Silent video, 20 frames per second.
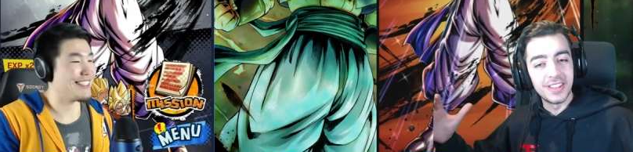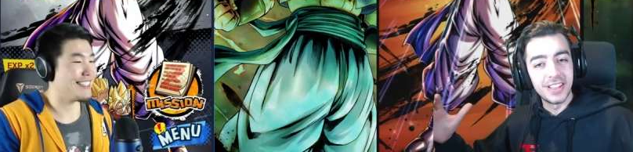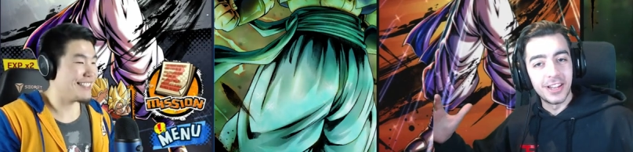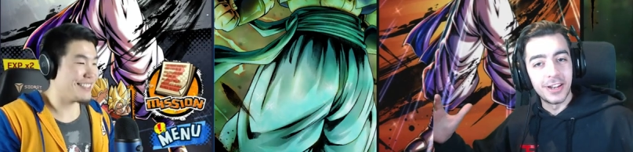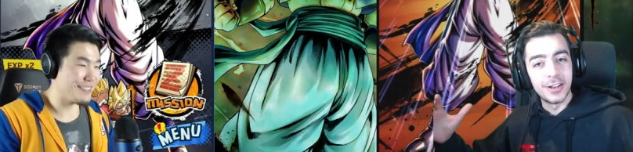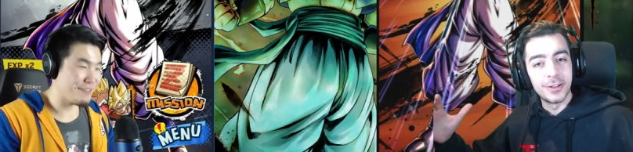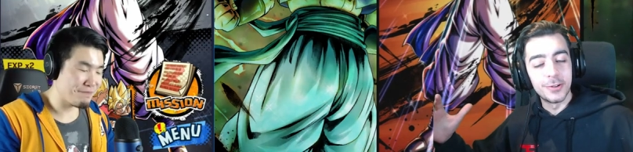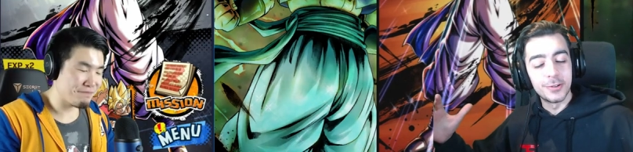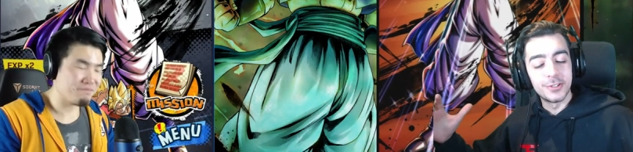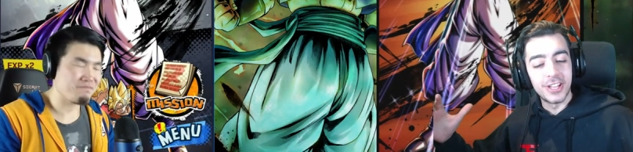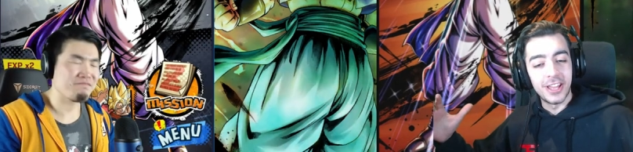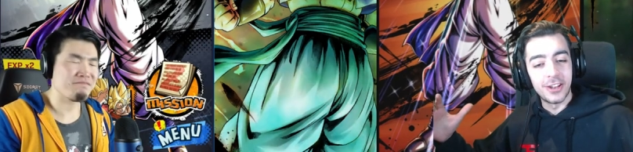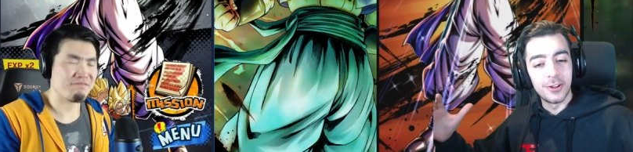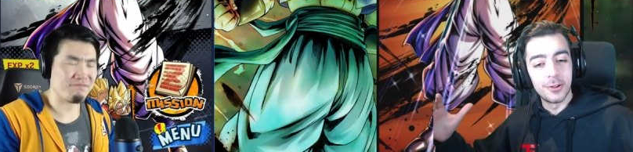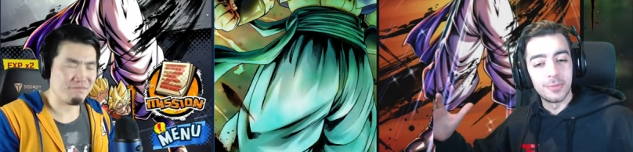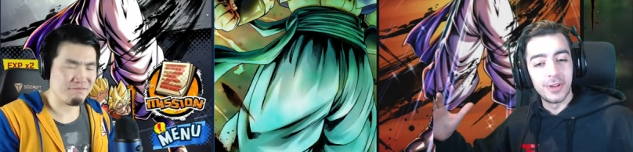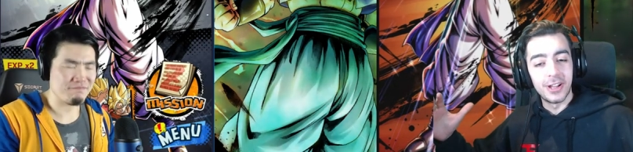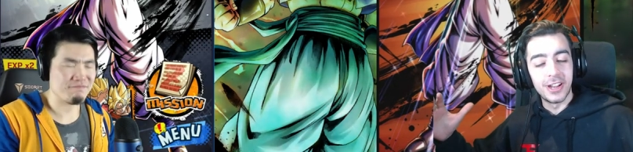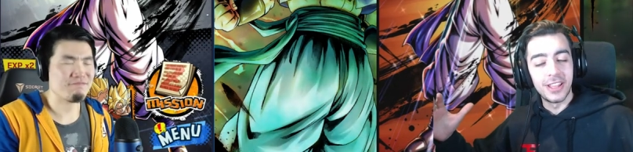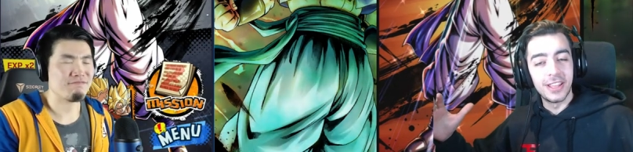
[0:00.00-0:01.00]
Speaker 1: again on your channel,
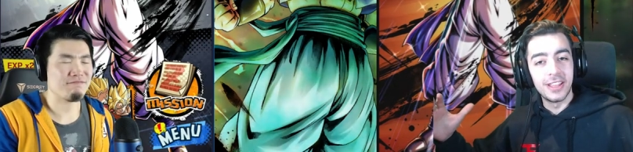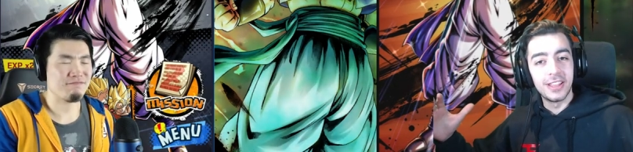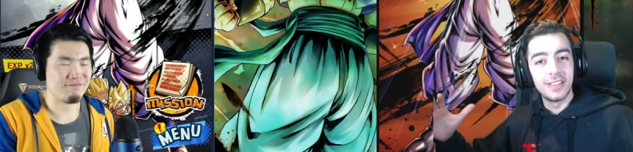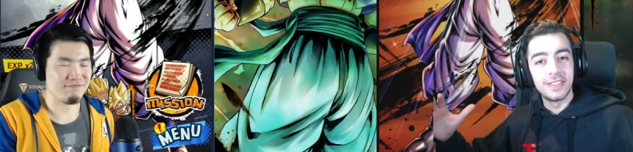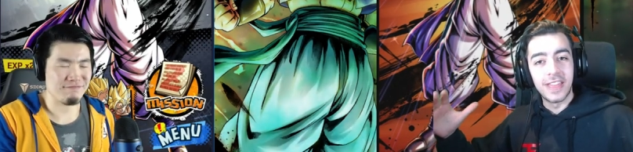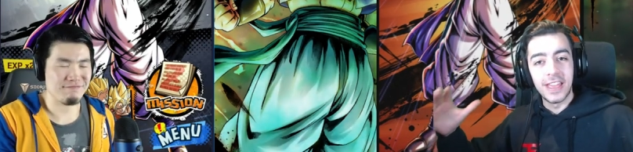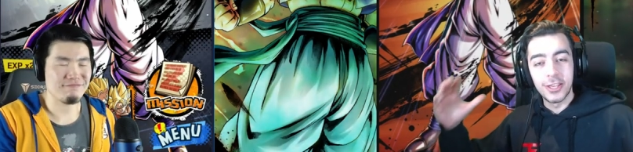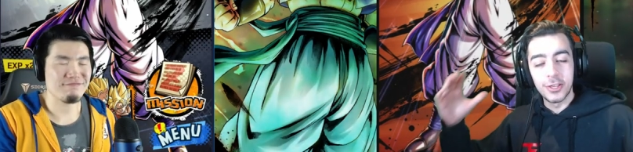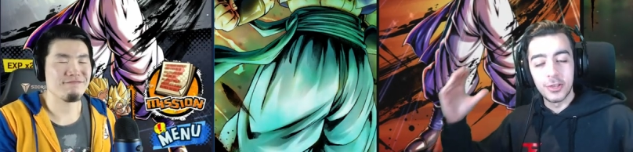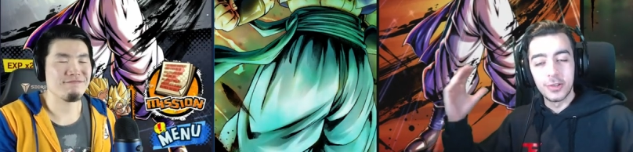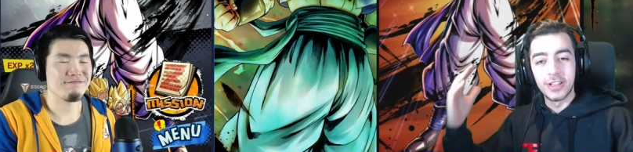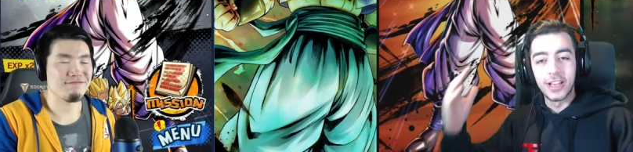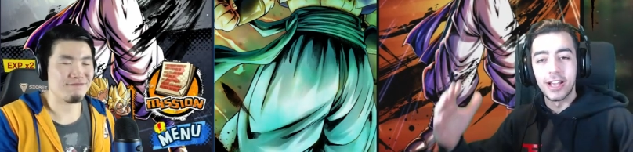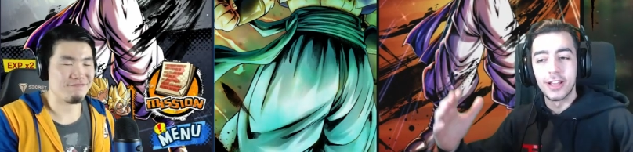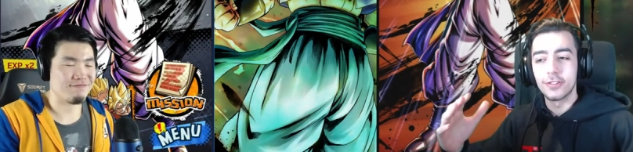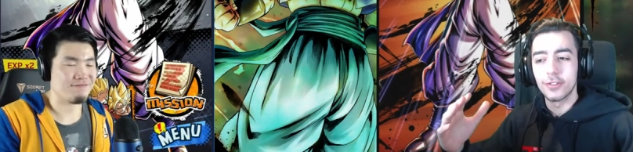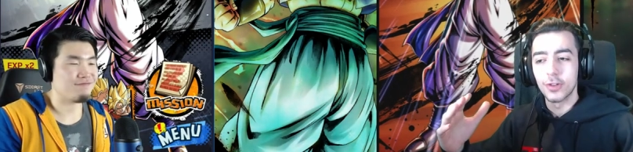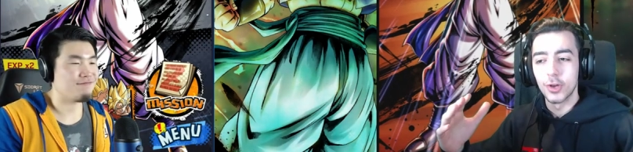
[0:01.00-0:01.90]
buddy. Thank you guys